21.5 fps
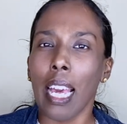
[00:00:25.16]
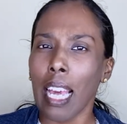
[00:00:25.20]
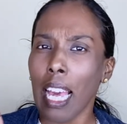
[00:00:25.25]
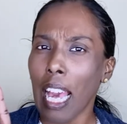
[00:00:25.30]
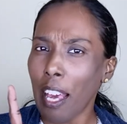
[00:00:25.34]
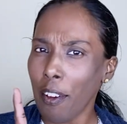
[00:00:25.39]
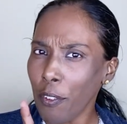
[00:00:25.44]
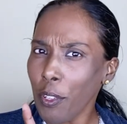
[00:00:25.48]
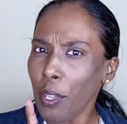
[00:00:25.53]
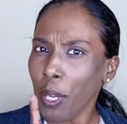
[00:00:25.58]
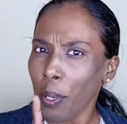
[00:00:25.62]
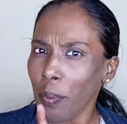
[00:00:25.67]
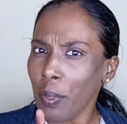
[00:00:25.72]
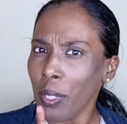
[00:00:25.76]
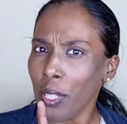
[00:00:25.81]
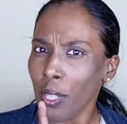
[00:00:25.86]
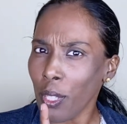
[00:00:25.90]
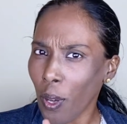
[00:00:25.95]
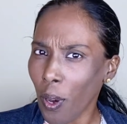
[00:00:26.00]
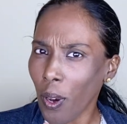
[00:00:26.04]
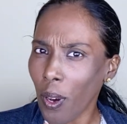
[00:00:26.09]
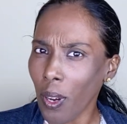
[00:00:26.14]
Have you ever
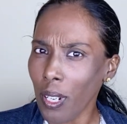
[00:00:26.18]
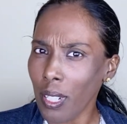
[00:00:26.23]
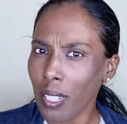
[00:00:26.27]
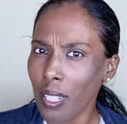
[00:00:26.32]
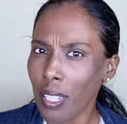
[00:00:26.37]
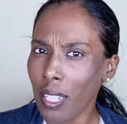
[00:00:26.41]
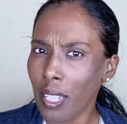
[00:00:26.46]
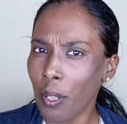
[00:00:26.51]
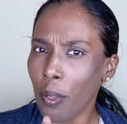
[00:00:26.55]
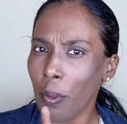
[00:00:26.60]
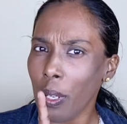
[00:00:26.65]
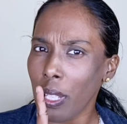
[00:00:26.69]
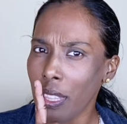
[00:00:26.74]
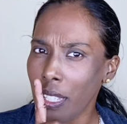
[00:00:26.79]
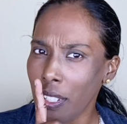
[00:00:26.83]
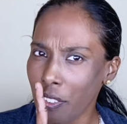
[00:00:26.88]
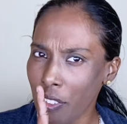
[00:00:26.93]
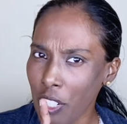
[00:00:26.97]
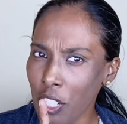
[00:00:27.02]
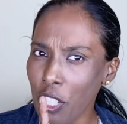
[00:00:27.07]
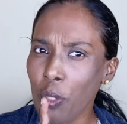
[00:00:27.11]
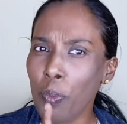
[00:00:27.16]
thought the
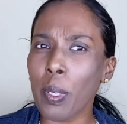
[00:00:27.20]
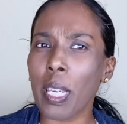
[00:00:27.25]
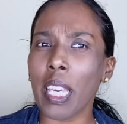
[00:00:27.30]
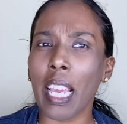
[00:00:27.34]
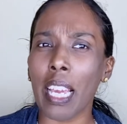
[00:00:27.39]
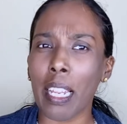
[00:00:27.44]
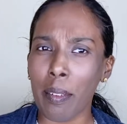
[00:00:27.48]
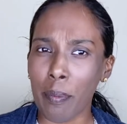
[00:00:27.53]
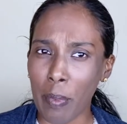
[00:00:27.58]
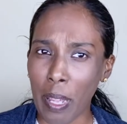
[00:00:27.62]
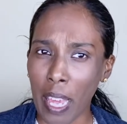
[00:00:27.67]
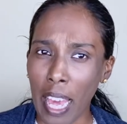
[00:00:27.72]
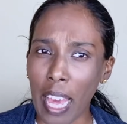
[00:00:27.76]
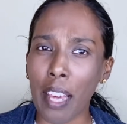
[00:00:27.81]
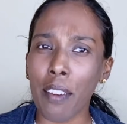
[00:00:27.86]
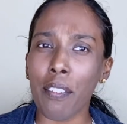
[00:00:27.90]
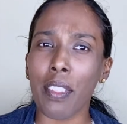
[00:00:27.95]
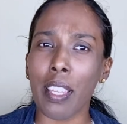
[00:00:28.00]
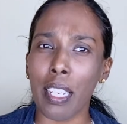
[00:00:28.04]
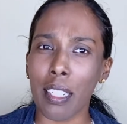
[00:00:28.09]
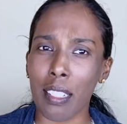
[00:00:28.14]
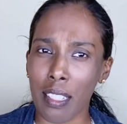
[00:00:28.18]
resume can
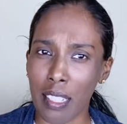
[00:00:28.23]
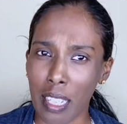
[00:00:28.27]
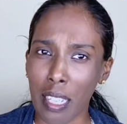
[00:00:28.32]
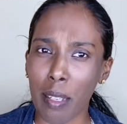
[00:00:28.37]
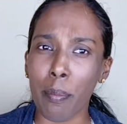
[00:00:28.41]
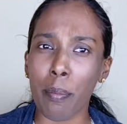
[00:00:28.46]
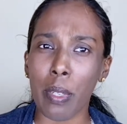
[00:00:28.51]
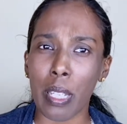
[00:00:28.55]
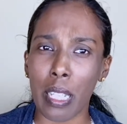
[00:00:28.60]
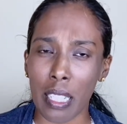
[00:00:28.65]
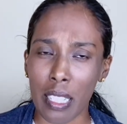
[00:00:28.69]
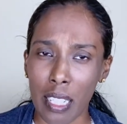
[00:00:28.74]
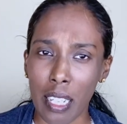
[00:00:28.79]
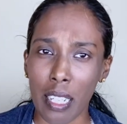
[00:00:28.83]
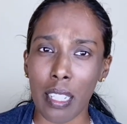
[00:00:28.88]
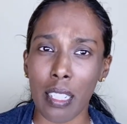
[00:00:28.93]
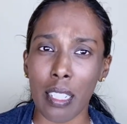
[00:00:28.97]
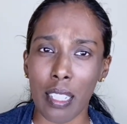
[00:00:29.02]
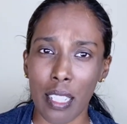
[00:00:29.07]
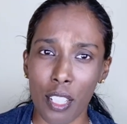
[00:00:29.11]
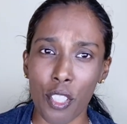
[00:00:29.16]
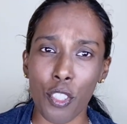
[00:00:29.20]
have that same
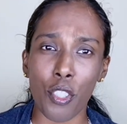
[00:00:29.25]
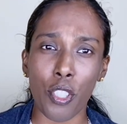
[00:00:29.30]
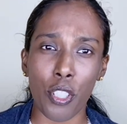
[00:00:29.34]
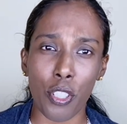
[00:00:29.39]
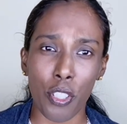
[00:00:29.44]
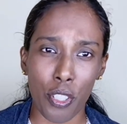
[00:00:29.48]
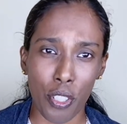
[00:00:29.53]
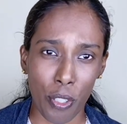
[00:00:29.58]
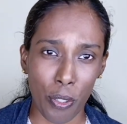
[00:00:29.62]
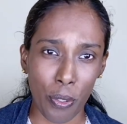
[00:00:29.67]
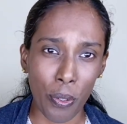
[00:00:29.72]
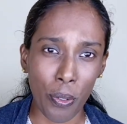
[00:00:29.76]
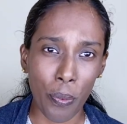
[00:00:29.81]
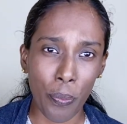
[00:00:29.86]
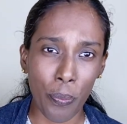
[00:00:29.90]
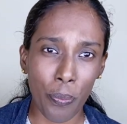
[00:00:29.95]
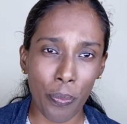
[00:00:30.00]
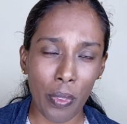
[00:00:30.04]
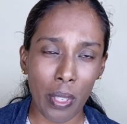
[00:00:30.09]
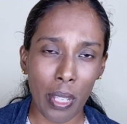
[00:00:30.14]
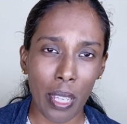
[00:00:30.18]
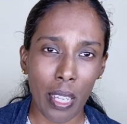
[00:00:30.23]
intention too?
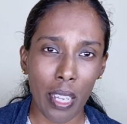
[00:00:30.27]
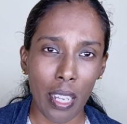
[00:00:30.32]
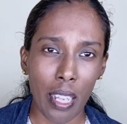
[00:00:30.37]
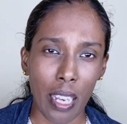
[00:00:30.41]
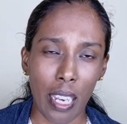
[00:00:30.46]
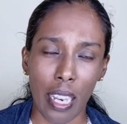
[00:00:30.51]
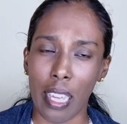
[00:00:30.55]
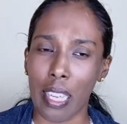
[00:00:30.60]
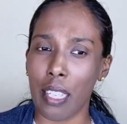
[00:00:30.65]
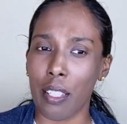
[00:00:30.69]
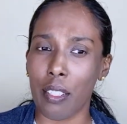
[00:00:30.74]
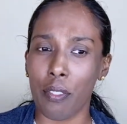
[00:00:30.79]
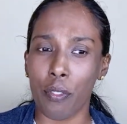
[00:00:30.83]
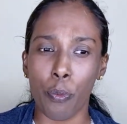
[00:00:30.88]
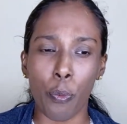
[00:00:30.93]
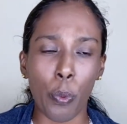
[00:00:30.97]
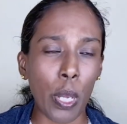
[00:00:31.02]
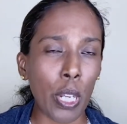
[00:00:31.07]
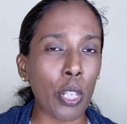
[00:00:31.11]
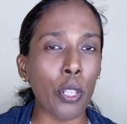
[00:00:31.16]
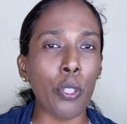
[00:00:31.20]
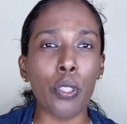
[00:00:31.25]
Like
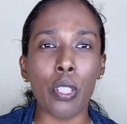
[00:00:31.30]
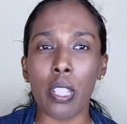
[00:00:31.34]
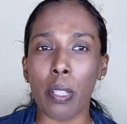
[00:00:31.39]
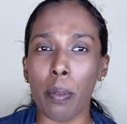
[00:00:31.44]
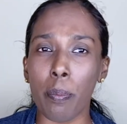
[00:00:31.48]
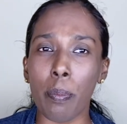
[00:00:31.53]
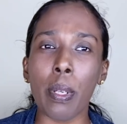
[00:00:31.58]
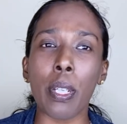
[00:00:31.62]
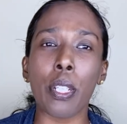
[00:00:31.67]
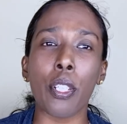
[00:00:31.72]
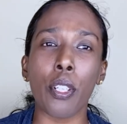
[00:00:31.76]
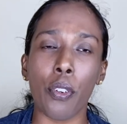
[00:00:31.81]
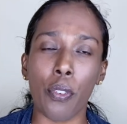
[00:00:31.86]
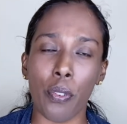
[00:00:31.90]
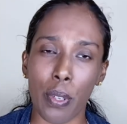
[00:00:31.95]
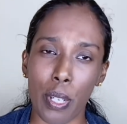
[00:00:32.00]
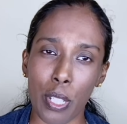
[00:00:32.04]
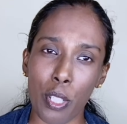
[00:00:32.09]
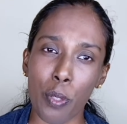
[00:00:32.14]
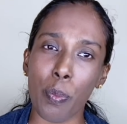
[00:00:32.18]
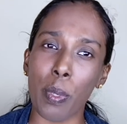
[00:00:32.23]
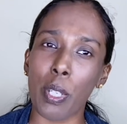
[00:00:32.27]
when you submit your
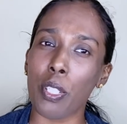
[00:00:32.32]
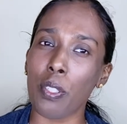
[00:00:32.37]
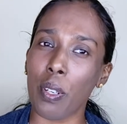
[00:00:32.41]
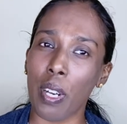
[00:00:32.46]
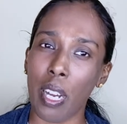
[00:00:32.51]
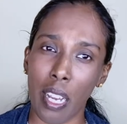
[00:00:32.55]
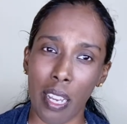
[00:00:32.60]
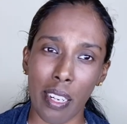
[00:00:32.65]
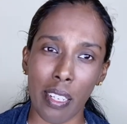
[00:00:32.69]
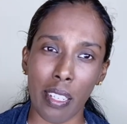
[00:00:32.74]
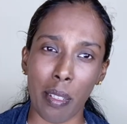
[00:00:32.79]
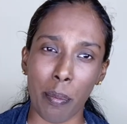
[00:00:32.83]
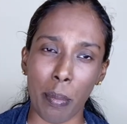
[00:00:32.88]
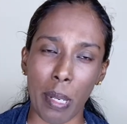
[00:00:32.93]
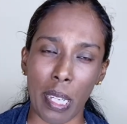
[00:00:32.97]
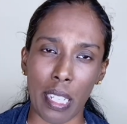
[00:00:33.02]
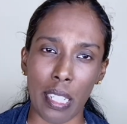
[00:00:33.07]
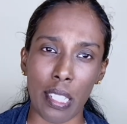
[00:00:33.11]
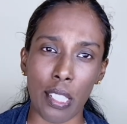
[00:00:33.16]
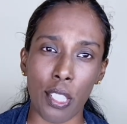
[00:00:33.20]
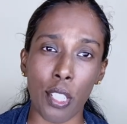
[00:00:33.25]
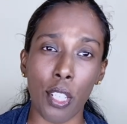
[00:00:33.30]
resume to a hiring
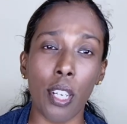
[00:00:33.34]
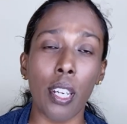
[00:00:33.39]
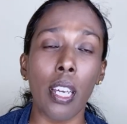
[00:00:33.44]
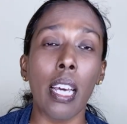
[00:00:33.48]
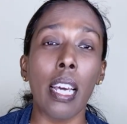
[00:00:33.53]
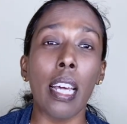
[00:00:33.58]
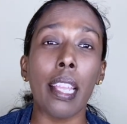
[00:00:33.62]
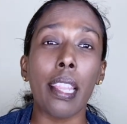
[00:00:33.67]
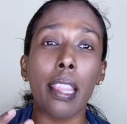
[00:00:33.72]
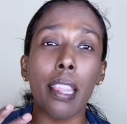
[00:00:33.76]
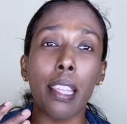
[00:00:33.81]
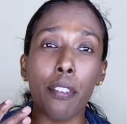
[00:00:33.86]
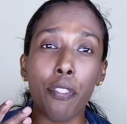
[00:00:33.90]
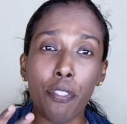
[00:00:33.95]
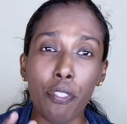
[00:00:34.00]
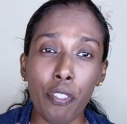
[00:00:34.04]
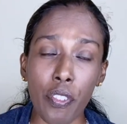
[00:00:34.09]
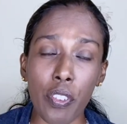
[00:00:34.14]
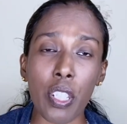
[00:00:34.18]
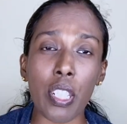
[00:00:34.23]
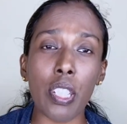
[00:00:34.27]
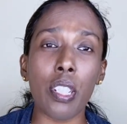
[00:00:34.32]
manager, the
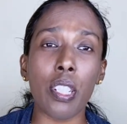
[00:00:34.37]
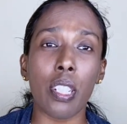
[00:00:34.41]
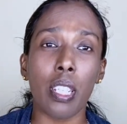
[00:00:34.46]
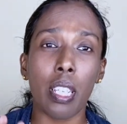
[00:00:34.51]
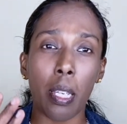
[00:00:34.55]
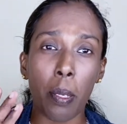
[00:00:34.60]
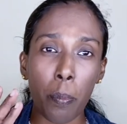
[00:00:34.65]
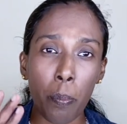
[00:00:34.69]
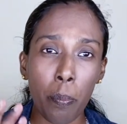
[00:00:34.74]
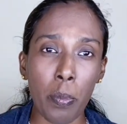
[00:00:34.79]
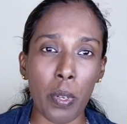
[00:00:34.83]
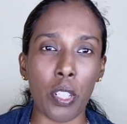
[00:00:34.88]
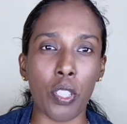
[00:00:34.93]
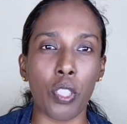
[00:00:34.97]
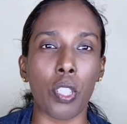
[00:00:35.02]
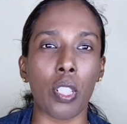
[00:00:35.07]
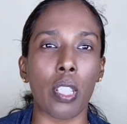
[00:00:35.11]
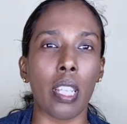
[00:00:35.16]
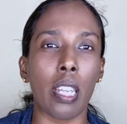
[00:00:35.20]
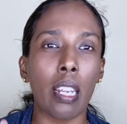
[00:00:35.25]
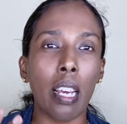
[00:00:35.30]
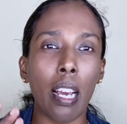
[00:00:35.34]
first
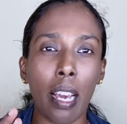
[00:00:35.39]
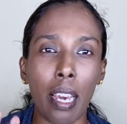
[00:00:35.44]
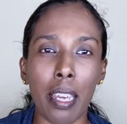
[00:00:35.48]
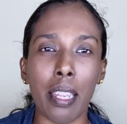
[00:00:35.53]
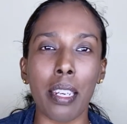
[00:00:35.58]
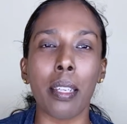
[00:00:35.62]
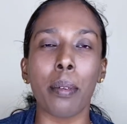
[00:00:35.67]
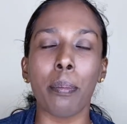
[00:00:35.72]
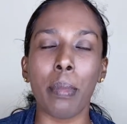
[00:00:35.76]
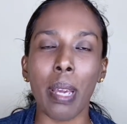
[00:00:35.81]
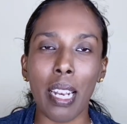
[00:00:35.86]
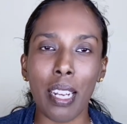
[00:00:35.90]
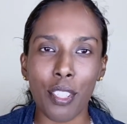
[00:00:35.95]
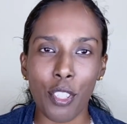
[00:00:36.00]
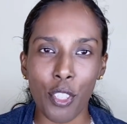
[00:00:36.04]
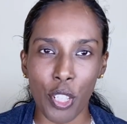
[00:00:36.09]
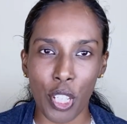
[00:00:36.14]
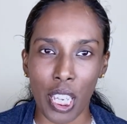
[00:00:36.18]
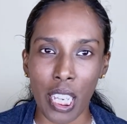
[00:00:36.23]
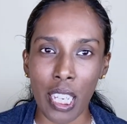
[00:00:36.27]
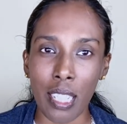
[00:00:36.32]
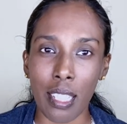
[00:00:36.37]
impression that hiring manager
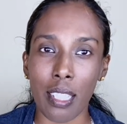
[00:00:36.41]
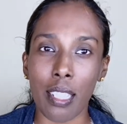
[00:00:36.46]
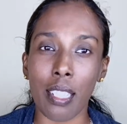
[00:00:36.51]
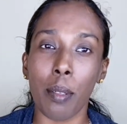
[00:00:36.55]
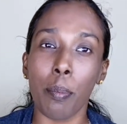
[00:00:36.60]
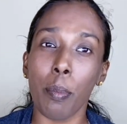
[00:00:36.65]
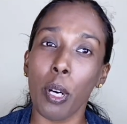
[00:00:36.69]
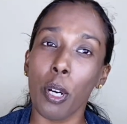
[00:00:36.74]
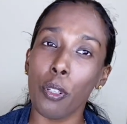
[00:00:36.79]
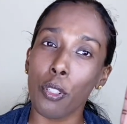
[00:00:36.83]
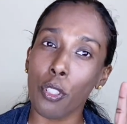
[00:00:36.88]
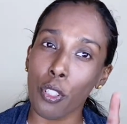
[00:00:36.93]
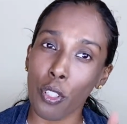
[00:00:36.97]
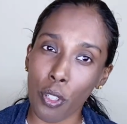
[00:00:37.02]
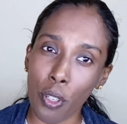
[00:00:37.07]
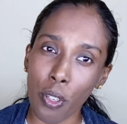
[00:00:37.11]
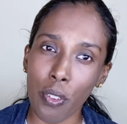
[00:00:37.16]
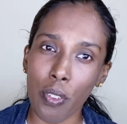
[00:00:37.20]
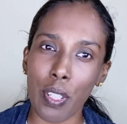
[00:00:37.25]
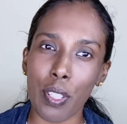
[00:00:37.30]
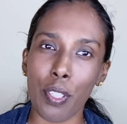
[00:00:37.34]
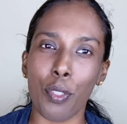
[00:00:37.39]
gets about
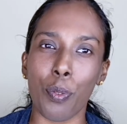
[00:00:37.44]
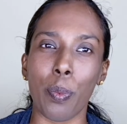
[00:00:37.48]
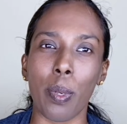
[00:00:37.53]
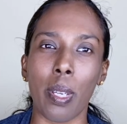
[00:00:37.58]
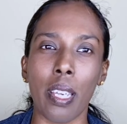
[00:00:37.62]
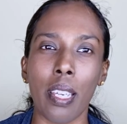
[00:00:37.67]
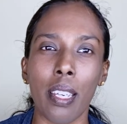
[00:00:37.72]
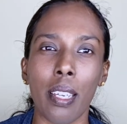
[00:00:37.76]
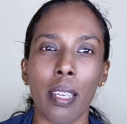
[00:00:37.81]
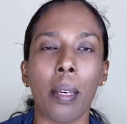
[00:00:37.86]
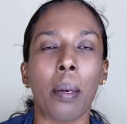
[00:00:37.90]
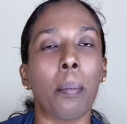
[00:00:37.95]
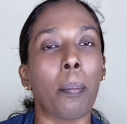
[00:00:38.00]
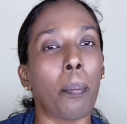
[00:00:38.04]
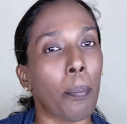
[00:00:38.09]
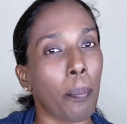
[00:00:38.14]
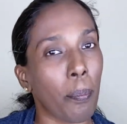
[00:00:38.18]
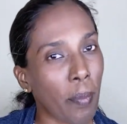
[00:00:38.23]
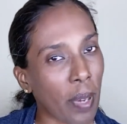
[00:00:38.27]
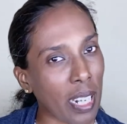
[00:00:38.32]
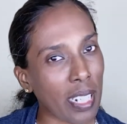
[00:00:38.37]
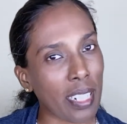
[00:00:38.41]
your resume
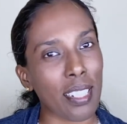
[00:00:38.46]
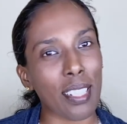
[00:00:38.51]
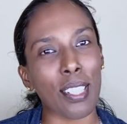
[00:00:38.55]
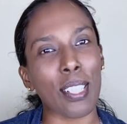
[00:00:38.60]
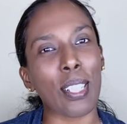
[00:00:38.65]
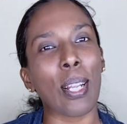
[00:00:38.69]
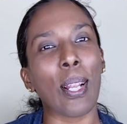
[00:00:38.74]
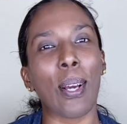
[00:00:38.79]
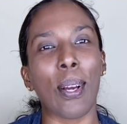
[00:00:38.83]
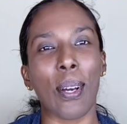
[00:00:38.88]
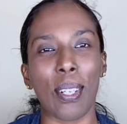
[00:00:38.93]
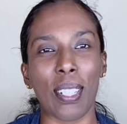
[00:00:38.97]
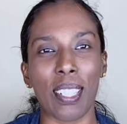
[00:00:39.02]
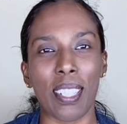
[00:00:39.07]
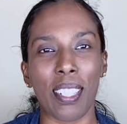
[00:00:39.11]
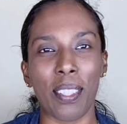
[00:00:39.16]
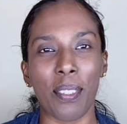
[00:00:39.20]
matters a lot.